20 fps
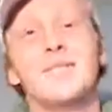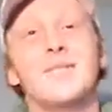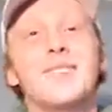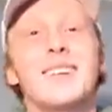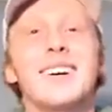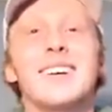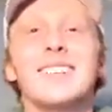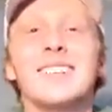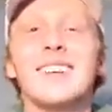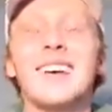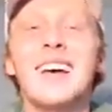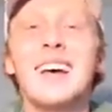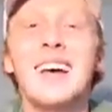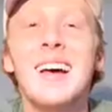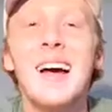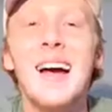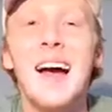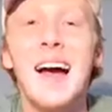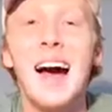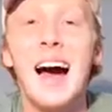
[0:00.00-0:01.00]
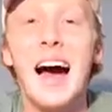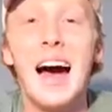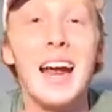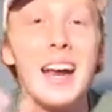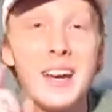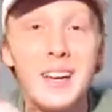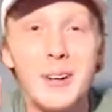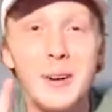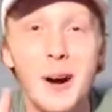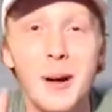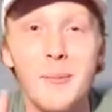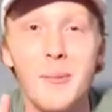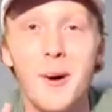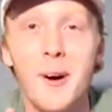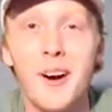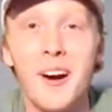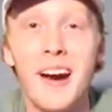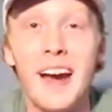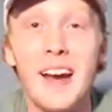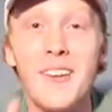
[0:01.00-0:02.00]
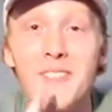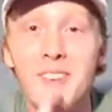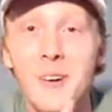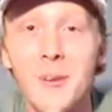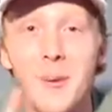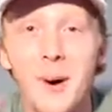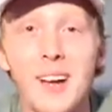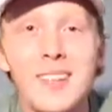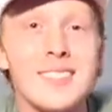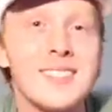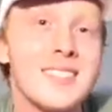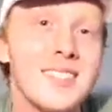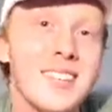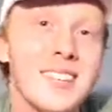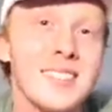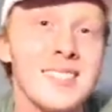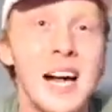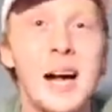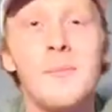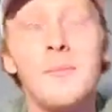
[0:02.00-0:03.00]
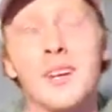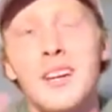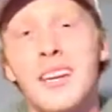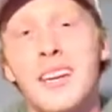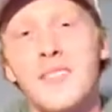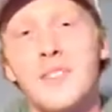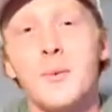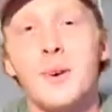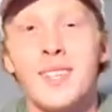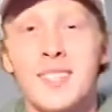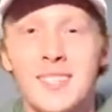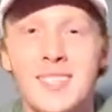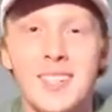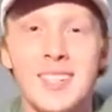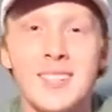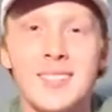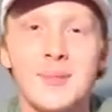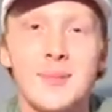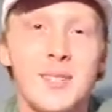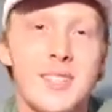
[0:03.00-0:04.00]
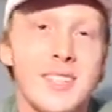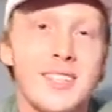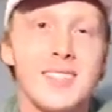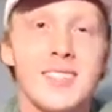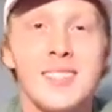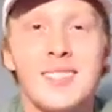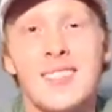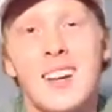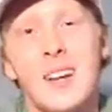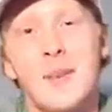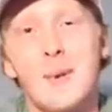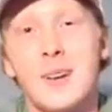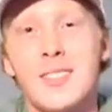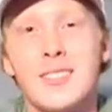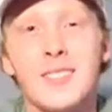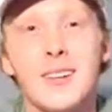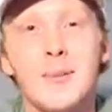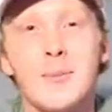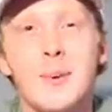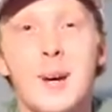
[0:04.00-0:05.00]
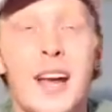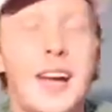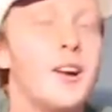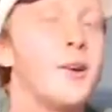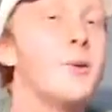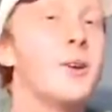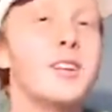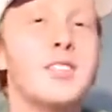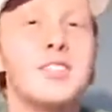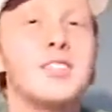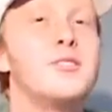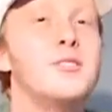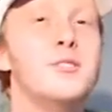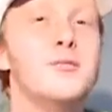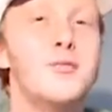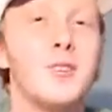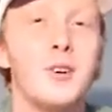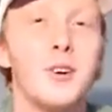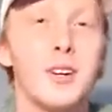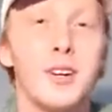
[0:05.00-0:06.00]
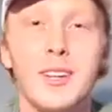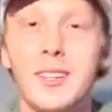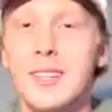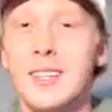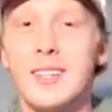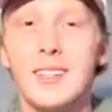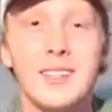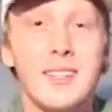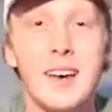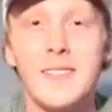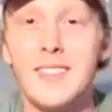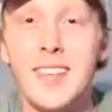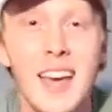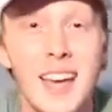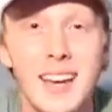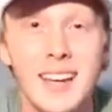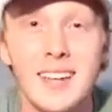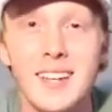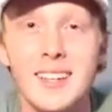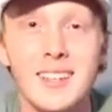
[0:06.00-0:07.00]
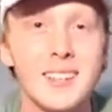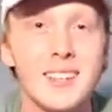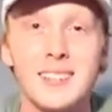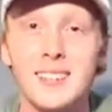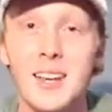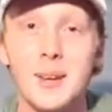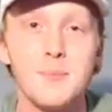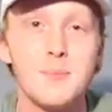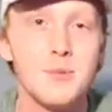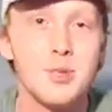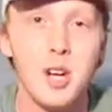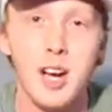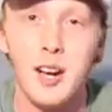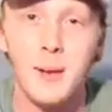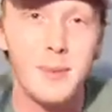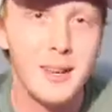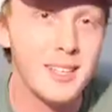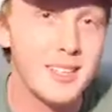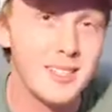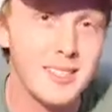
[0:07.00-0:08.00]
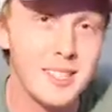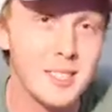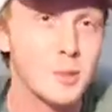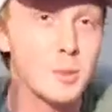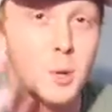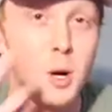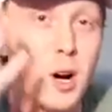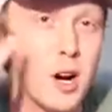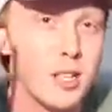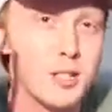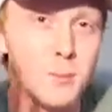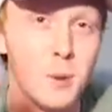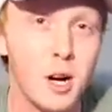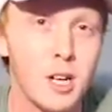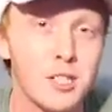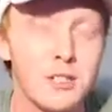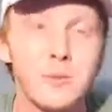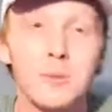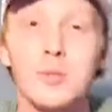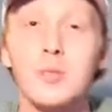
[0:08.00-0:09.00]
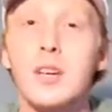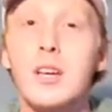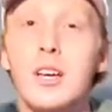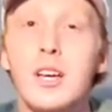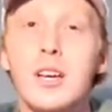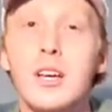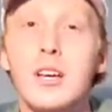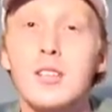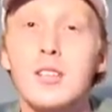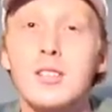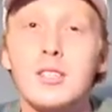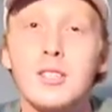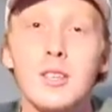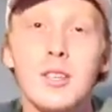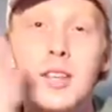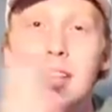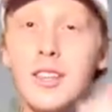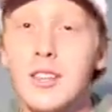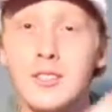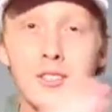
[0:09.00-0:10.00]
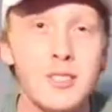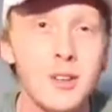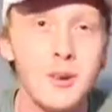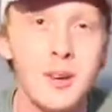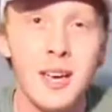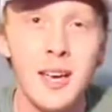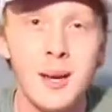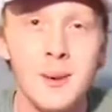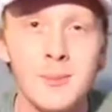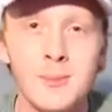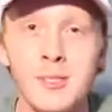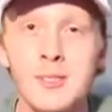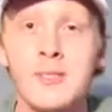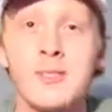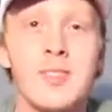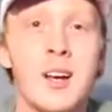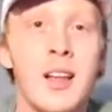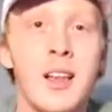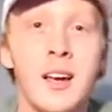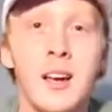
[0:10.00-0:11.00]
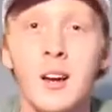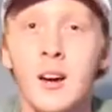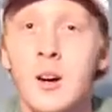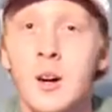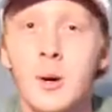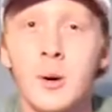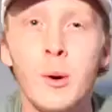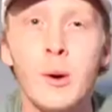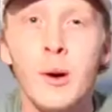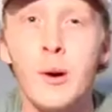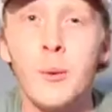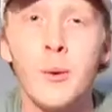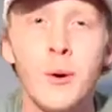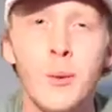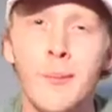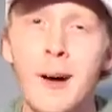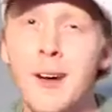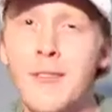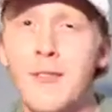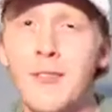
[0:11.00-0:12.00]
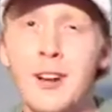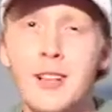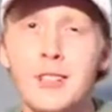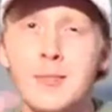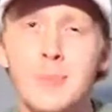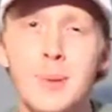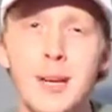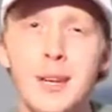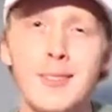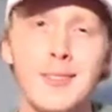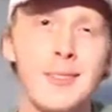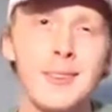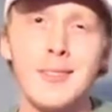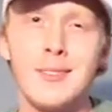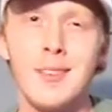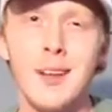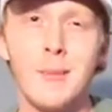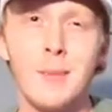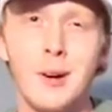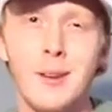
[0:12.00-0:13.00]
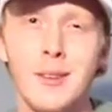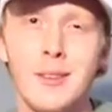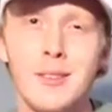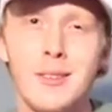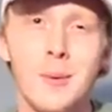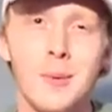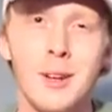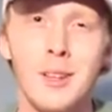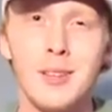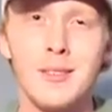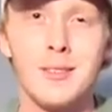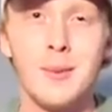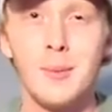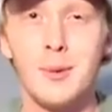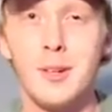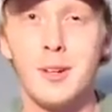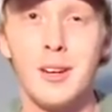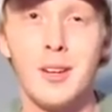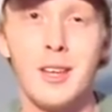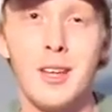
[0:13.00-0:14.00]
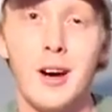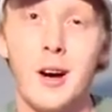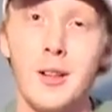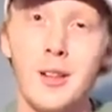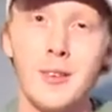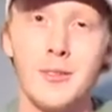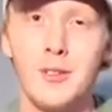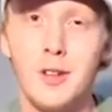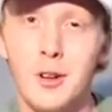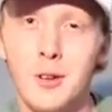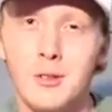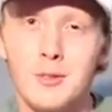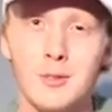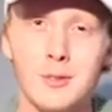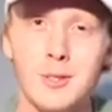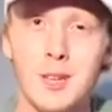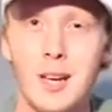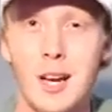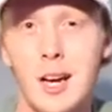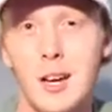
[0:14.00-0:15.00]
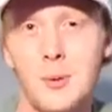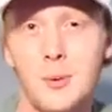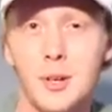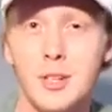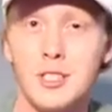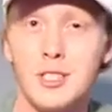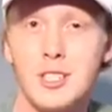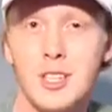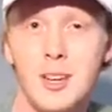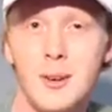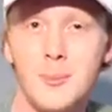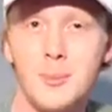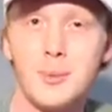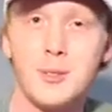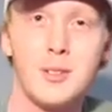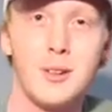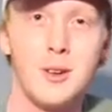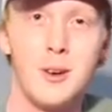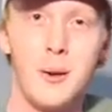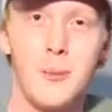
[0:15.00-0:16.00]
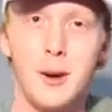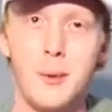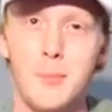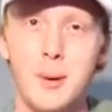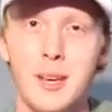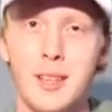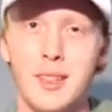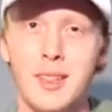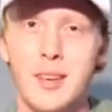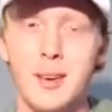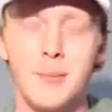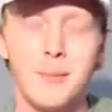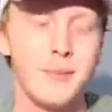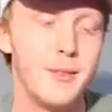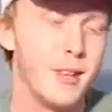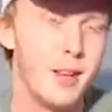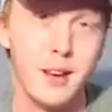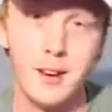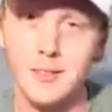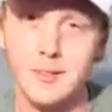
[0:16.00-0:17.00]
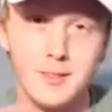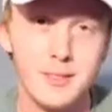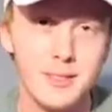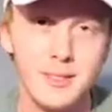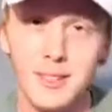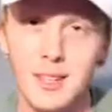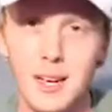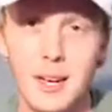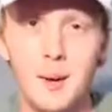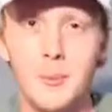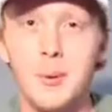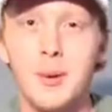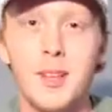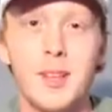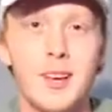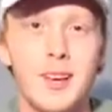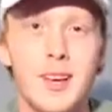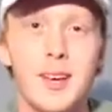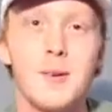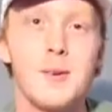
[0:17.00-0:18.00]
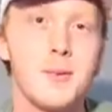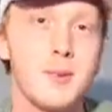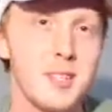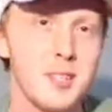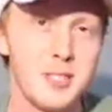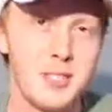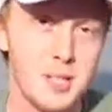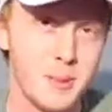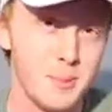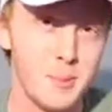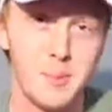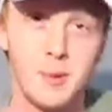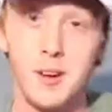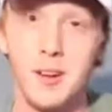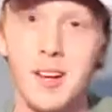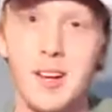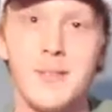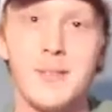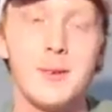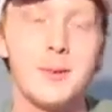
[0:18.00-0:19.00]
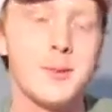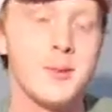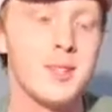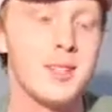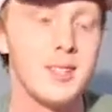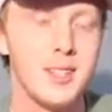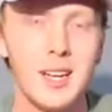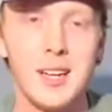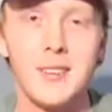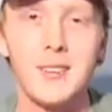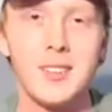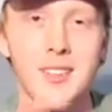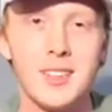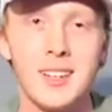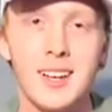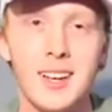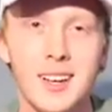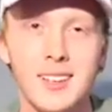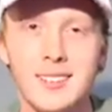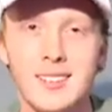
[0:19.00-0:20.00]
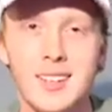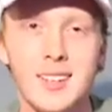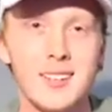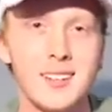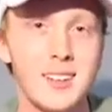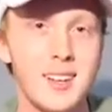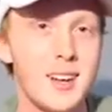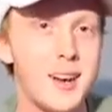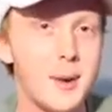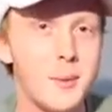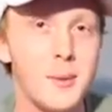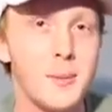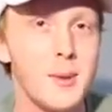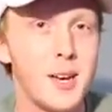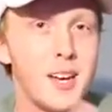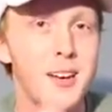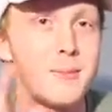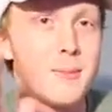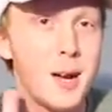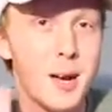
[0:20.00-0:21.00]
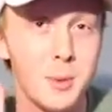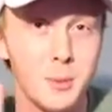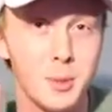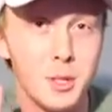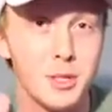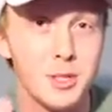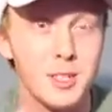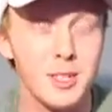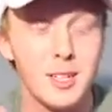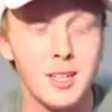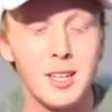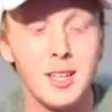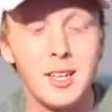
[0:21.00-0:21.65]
bless. I'm gonna do one more, and if it was 6, I'm gonna give away 6, because that's kind of messed up. But I don't want to just do 4 and then have to edit it, because I'm trying to make this as raw as possible, so that there's no games. It's not like, oh, well, my friends picked this number, this number, this number, and they all live close, and I don't want to ship, so I'm gonna pick them. No, I don't play that game. I'm gonna ship them all to everyone and everything, like I said. I'm a man of my word.